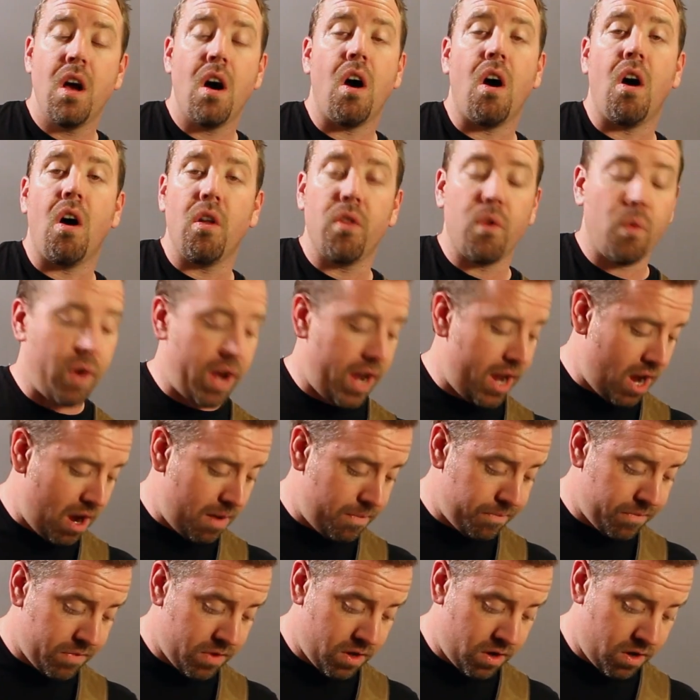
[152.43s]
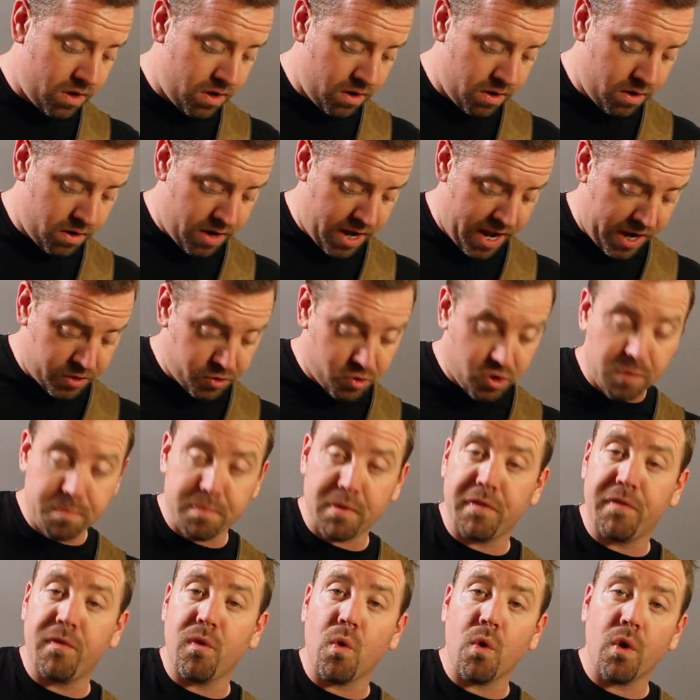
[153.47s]
All the way up. Next group
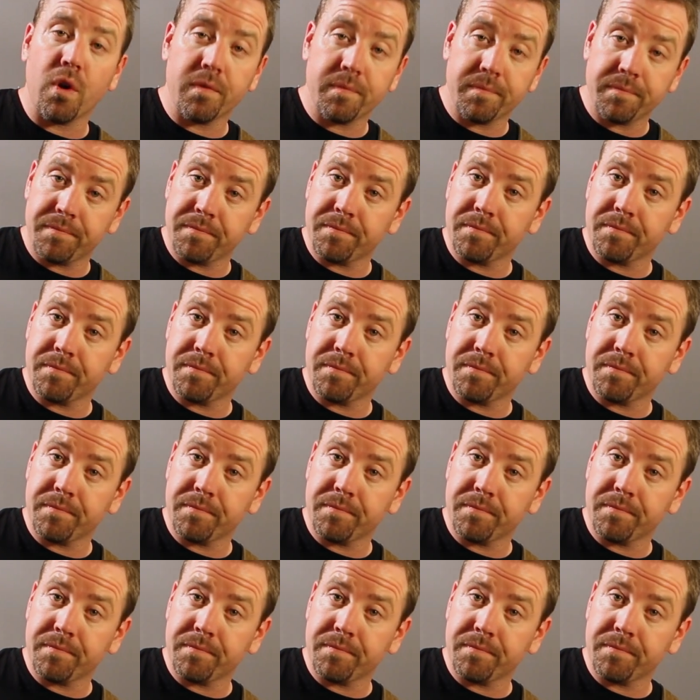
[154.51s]
of 4.